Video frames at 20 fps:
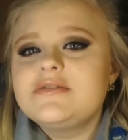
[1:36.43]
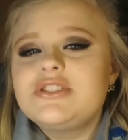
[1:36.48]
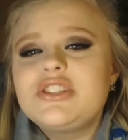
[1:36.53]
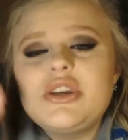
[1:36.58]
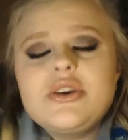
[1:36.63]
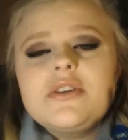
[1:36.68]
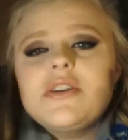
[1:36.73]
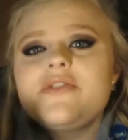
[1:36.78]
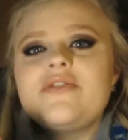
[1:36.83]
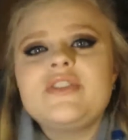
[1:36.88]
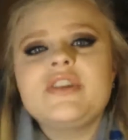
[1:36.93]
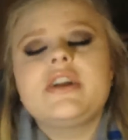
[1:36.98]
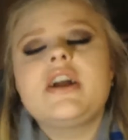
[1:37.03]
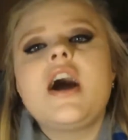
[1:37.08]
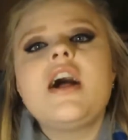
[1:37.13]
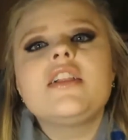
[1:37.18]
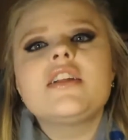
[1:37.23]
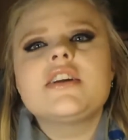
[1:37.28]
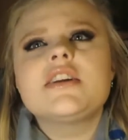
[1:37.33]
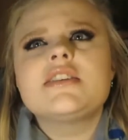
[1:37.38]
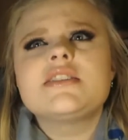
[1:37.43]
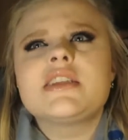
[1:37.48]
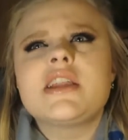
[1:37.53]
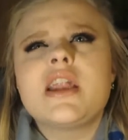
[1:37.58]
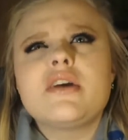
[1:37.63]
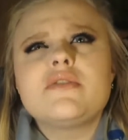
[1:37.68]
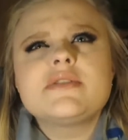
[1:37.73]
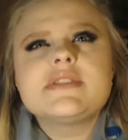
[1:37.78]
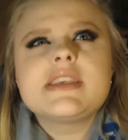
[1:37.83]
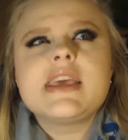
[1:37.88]
2 different colors,
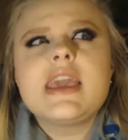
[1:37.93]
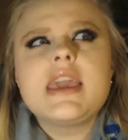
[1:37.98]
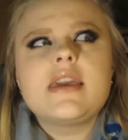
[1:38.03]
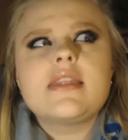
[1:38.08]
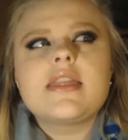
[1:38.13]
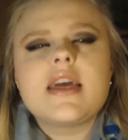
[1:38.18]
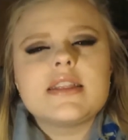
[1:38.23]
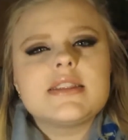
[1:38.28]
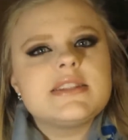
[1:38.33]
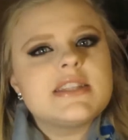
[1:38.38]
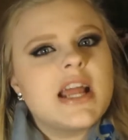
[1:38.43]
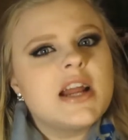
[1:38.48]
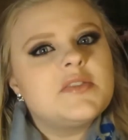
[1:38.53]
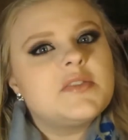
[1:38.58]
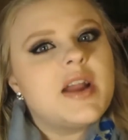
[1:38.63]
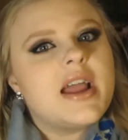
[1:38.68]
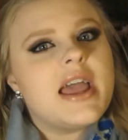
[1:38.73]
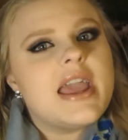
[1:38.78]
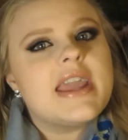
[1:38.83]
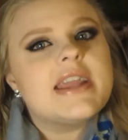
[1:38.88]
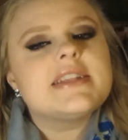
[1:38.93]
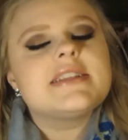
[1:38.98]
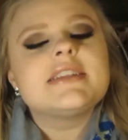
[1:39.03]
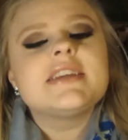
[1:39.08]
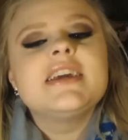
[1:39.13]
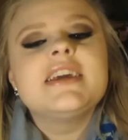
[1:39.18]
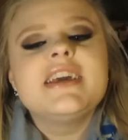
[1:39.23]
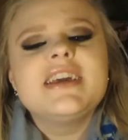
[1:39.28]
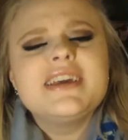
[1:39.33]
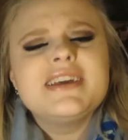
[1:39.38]
and I was like, that's not right.
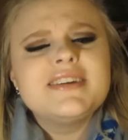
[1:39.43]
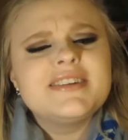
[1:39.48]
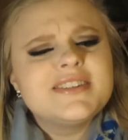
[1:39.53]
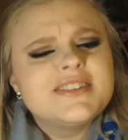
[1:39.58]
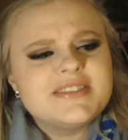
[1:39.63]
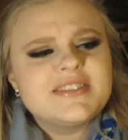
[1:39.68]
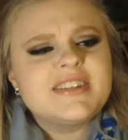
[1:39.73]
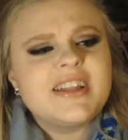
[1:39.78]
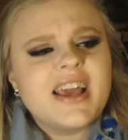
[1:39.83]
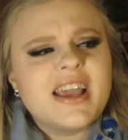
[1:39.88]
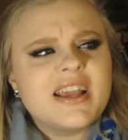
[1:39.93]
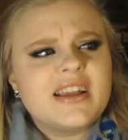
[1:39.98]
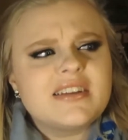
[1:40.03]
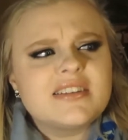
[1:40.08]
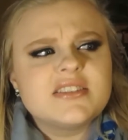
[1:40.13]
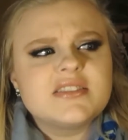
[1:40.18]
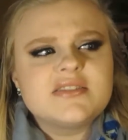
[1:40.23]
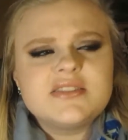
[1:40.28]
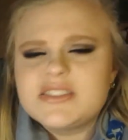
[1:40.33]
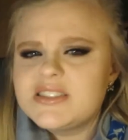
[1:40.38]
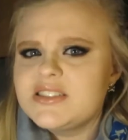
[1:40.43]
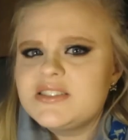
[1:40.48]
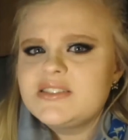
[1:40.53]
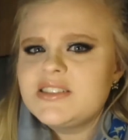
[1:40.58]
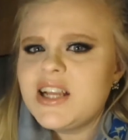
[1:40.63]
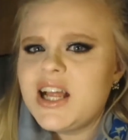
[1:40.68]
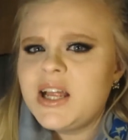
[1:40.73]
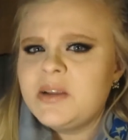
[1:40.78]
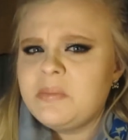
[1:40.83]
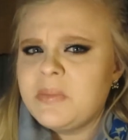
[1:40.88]
Like, what's
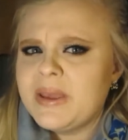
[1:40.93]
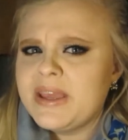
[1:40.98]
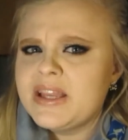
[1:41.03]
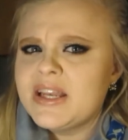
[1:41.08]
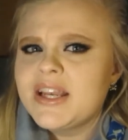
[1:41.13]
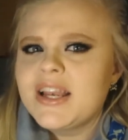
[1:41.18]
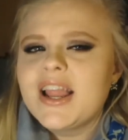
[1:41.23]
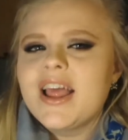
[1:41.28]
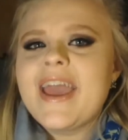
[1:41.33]
going on, man?